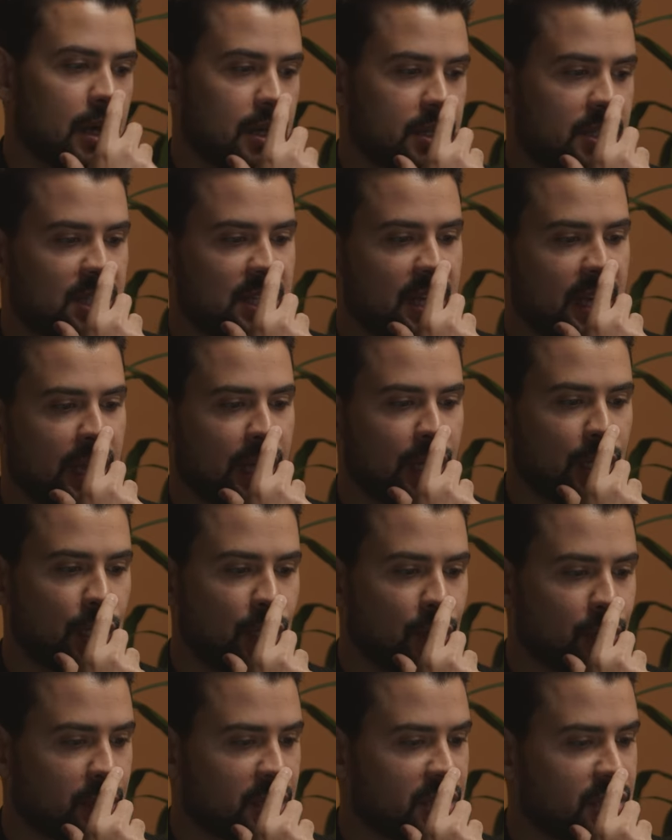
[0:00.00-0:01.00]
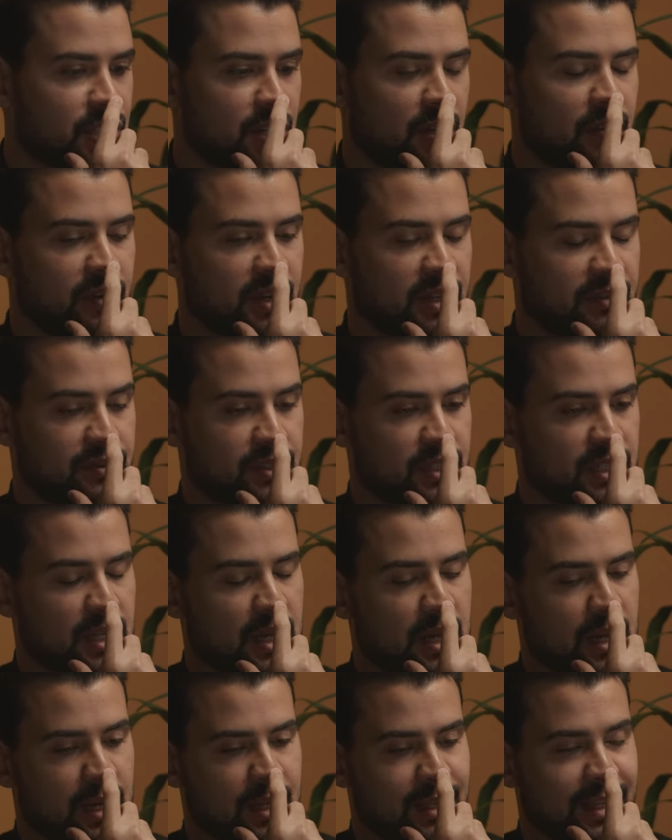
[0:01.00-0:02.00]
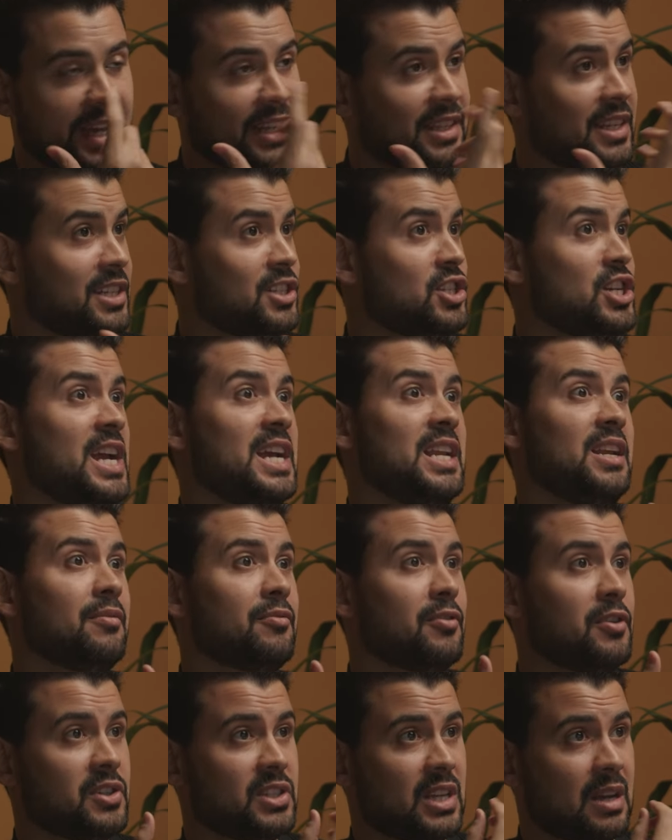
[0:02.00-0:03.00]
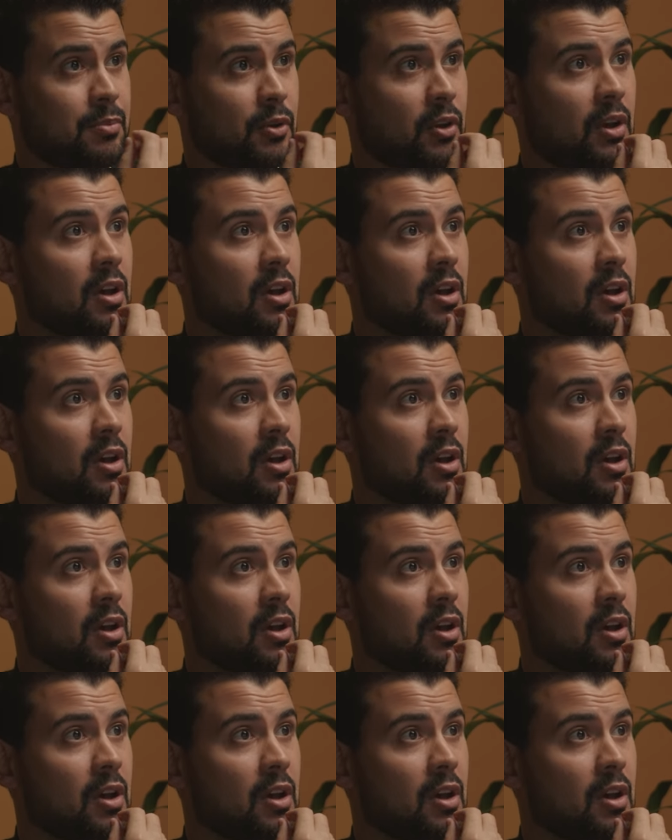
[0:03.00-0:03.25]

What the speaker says: seeing neoconservatives like Dick Cheney, for example,